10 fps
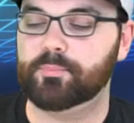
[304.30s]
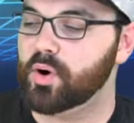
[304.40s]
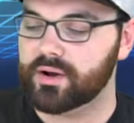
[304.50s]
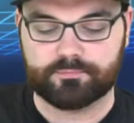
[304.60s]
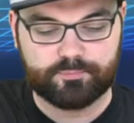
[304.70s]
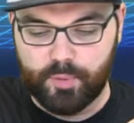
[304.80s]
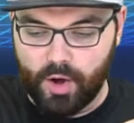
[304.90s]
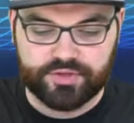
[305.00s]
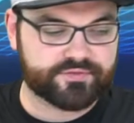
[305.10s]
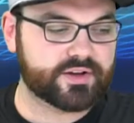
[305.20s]
put
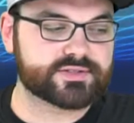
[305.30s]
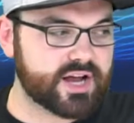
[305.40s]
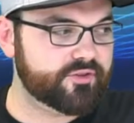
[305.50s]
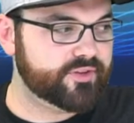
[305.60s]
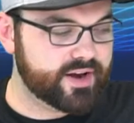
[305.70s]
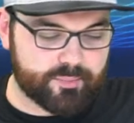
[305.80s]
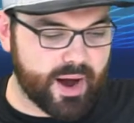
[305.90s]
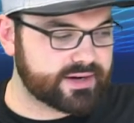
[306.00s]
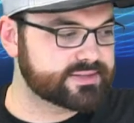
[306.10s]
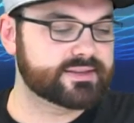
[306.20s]
both of their stuff in a
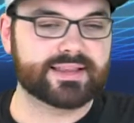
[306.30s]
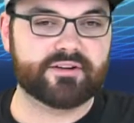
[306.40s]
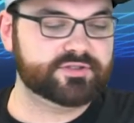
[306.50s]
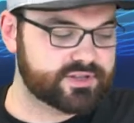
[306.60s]
box to the left,